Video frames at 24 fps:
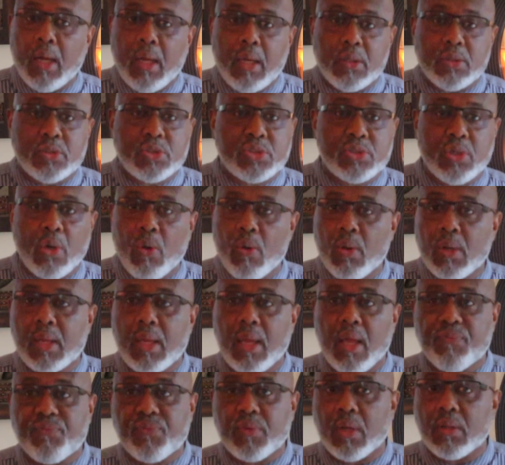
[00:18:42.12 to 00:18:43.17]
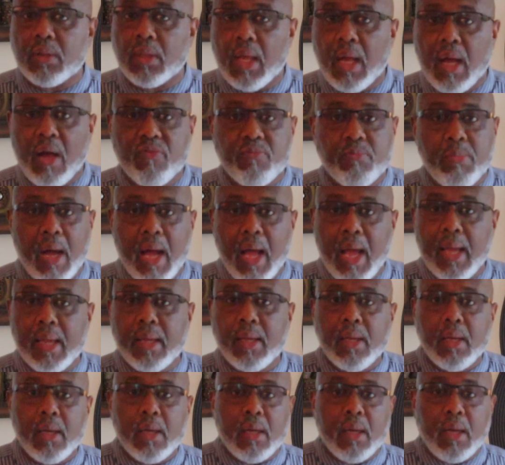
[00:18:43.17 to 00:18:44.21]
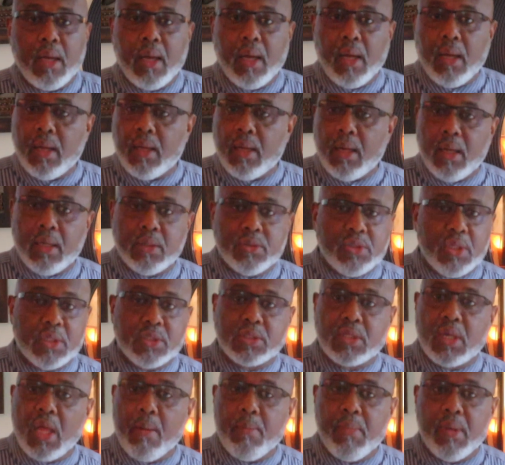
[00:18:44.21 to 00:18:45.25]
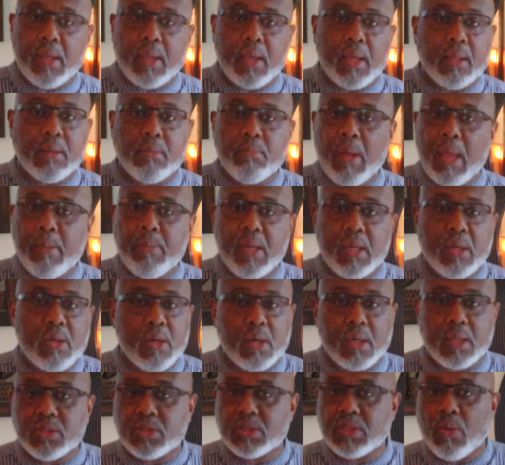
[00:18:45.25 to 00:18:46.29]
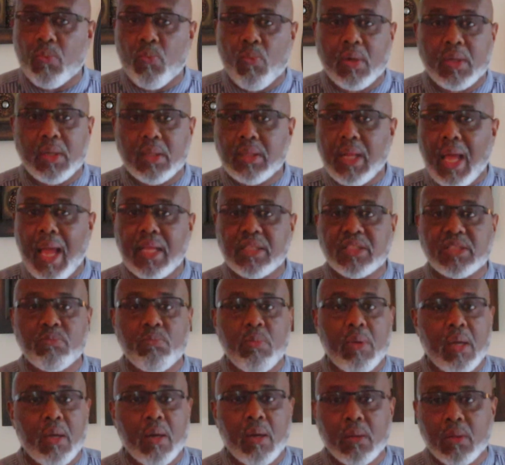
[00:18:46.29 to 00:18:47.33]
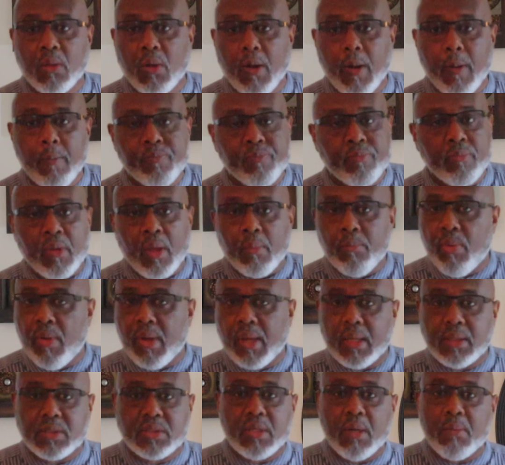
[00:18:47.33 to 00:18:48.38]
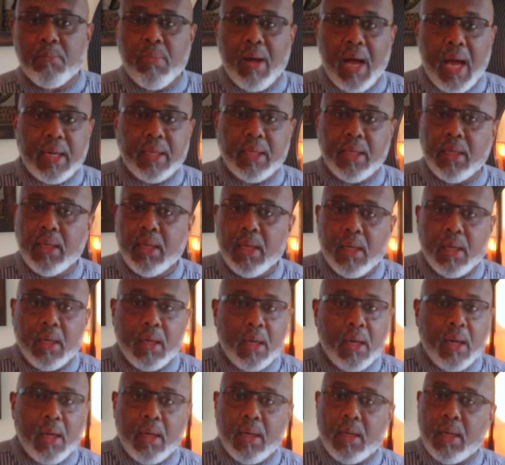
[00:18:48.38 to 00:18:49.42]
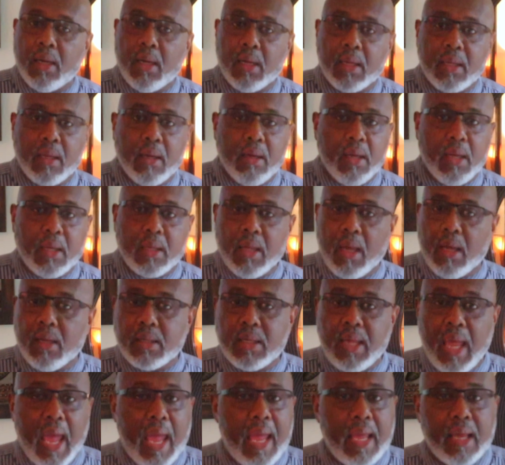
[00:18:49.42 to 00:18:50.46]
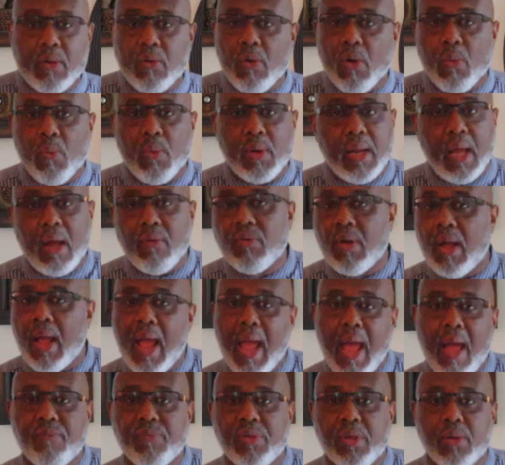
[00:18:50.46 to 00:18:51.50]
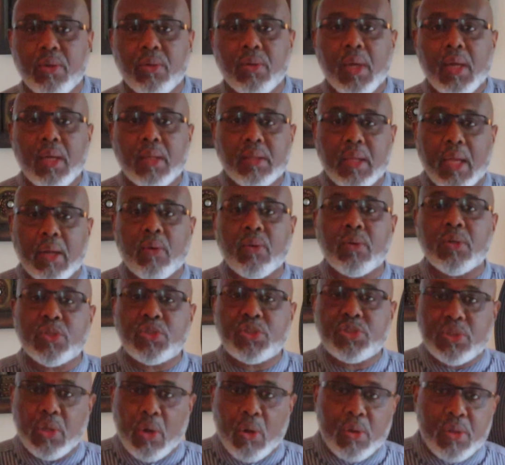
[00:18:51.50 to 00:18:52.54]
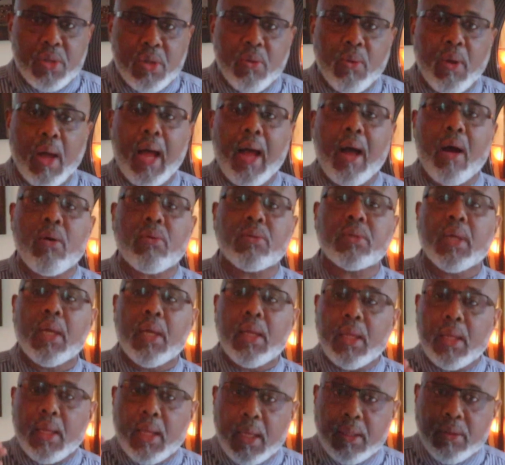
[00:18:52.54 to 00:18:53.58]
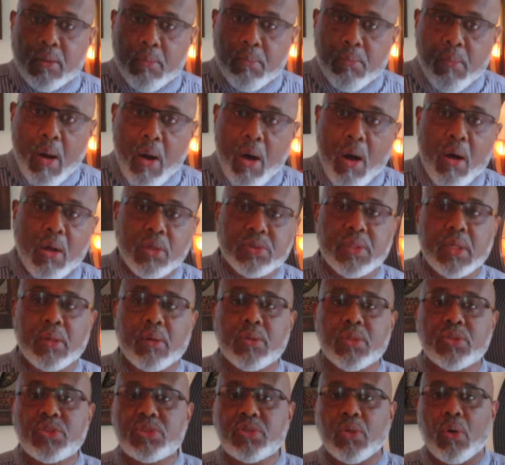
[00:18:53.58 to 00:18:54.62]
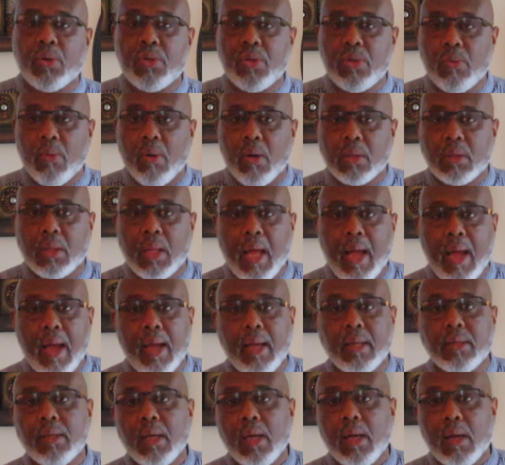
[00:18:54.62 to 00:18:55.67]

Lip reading: show a gift of love by just coming and maybe cooking someone a nice meal, or bringing somebody a cake or whatever have you. They're going to show you out in the malls. They're going to show you online